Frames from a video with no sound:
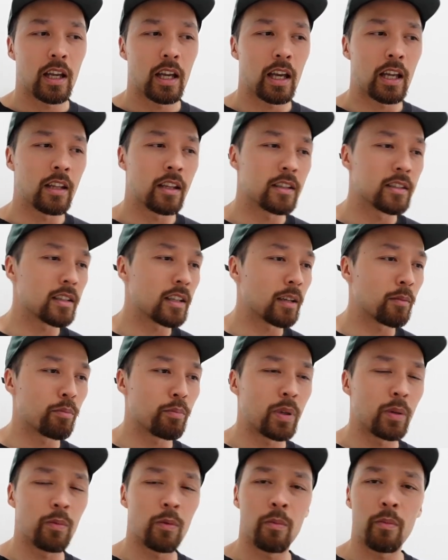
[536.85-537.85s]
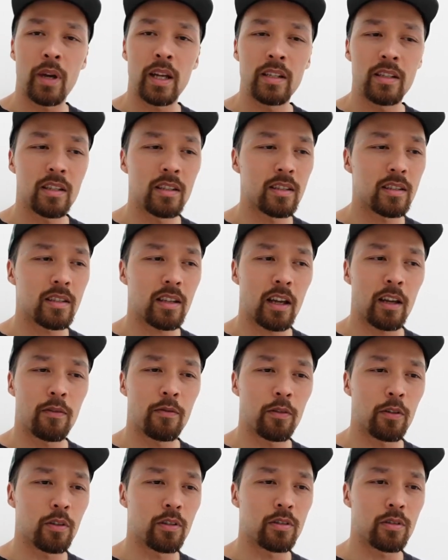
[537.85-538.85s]
And it's like people mention
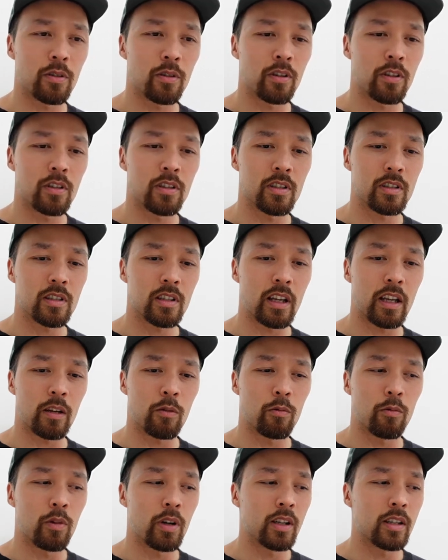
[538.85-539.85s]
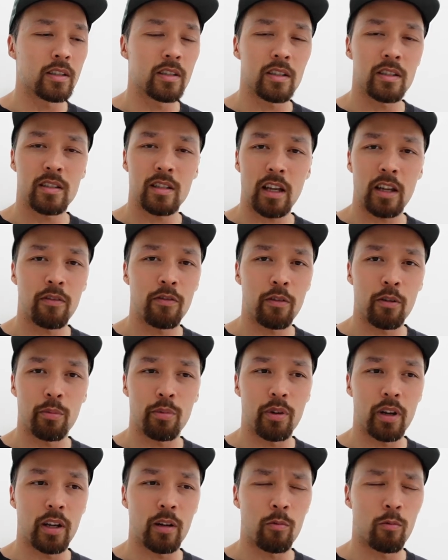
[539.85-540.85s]
ciphers, or they're just like, what is a cipher
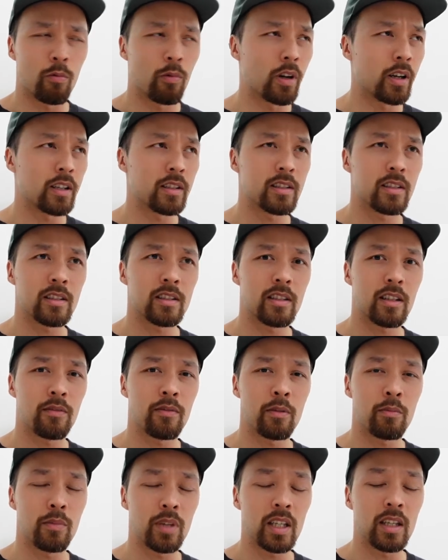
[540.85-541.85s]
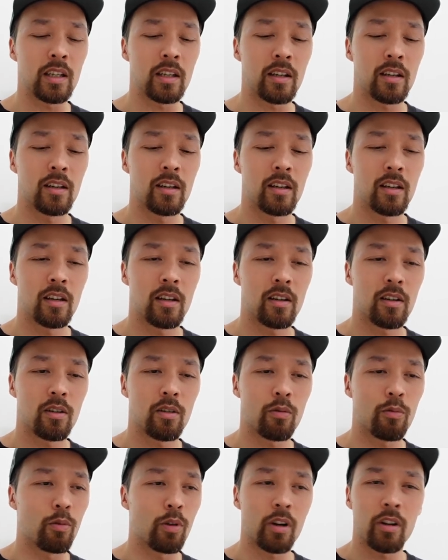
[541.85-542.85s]
break? What does this even mean?
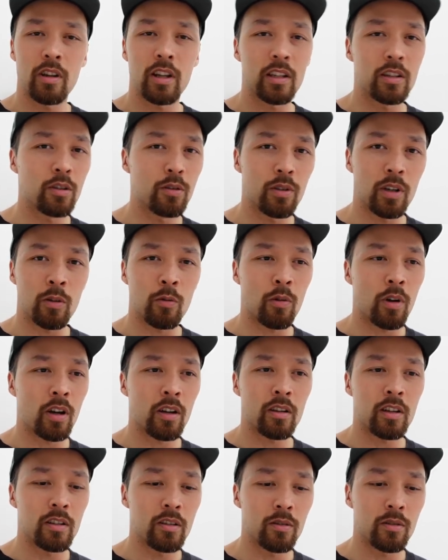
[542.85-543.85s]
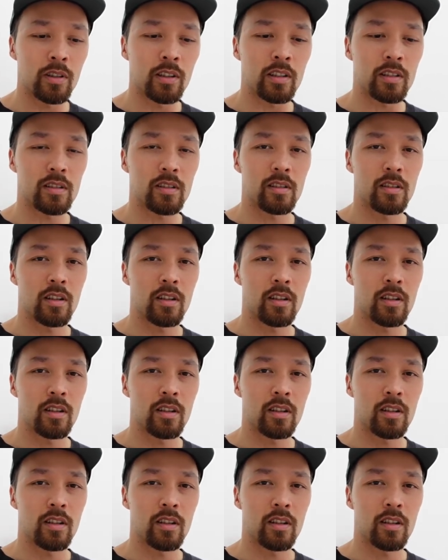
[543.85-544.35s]
What are they doing? Why are they doing this?